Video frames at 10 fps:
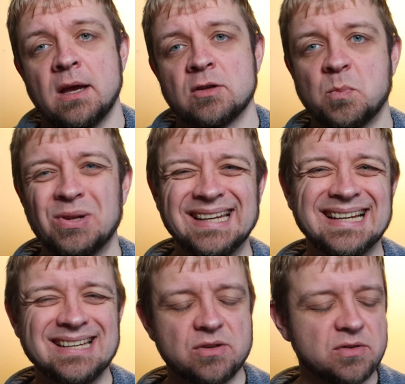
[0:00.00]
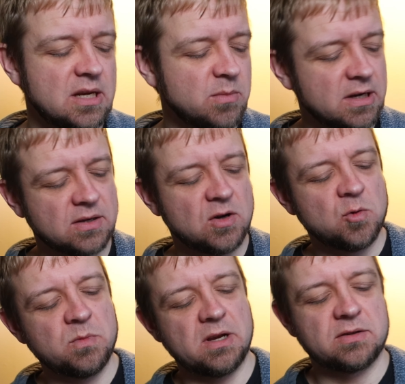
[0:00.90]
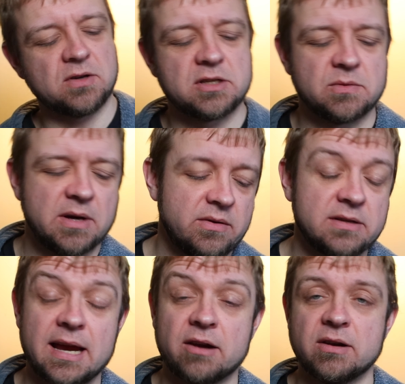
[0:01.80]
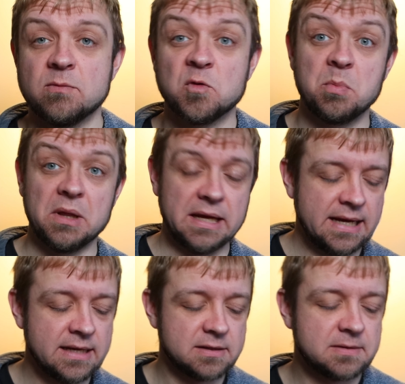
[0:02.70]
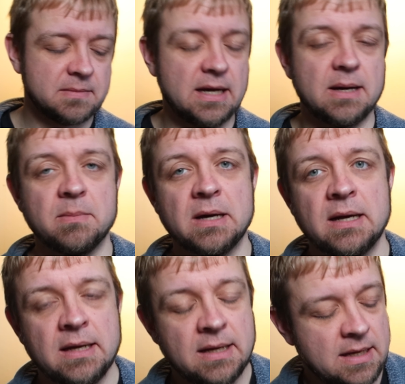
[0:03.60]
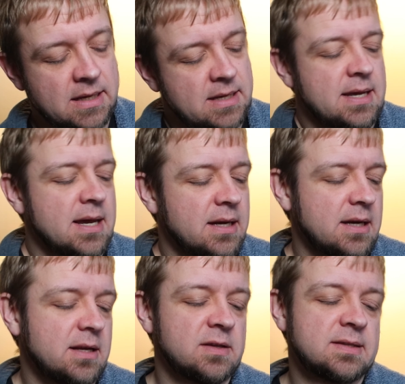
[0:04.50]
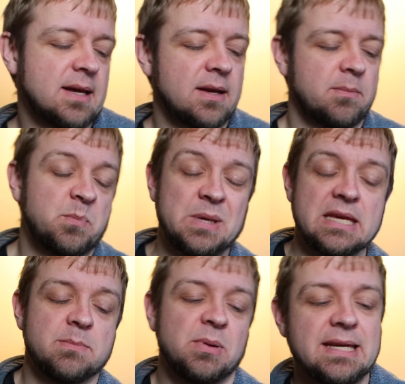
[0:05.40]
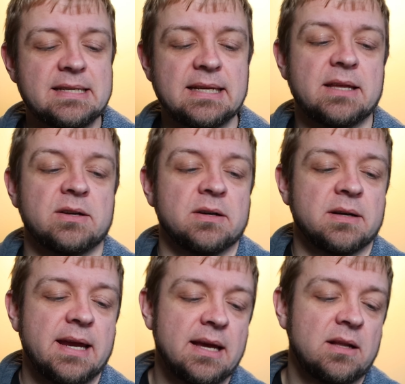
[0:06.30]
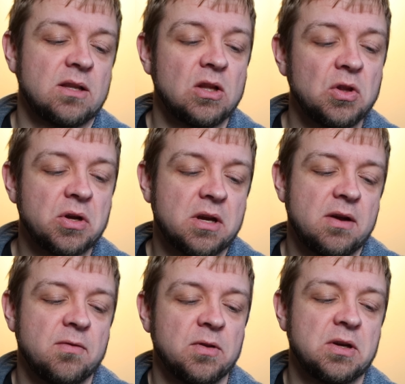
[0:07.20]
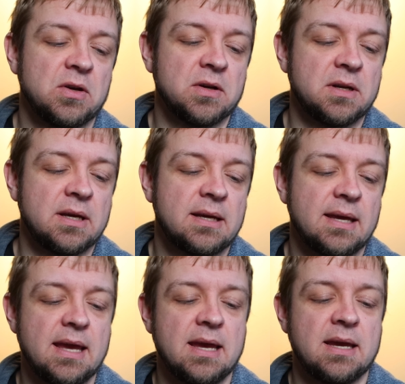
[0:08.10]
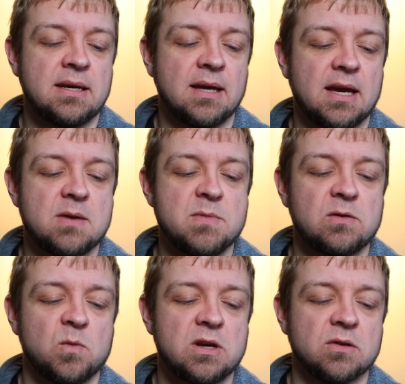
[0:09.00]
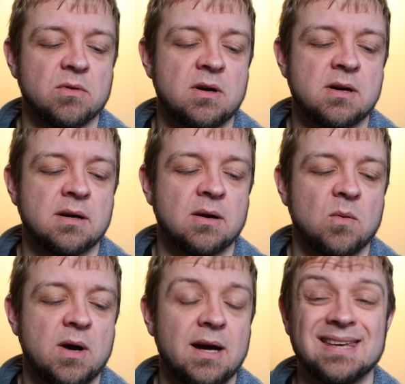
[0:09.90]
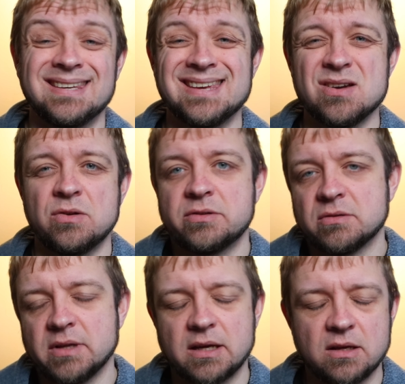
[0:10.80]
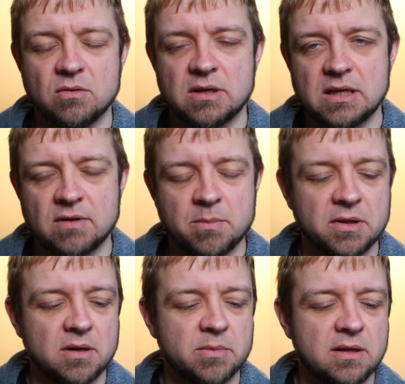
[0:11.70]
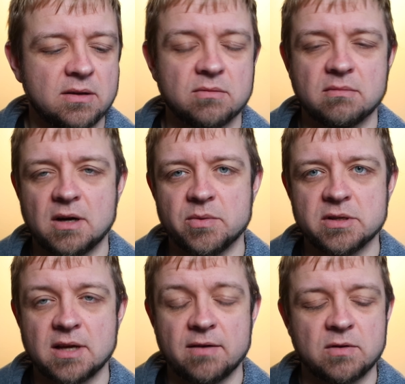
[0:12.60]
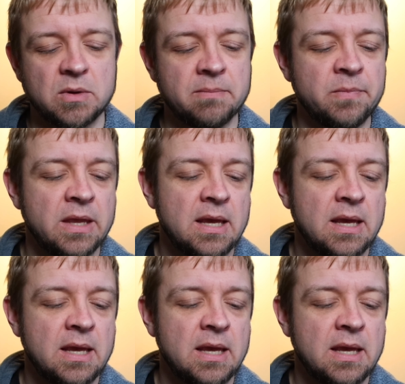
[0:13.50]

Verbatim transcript: So Play Nice in Your Sandbox at Home starts around his acronym for Play Nice. Um, and it is P, play together. L, look for the good. A, admit when you're wrong. Y, yield. So like, you know, give up a little bit. Don't always have to win.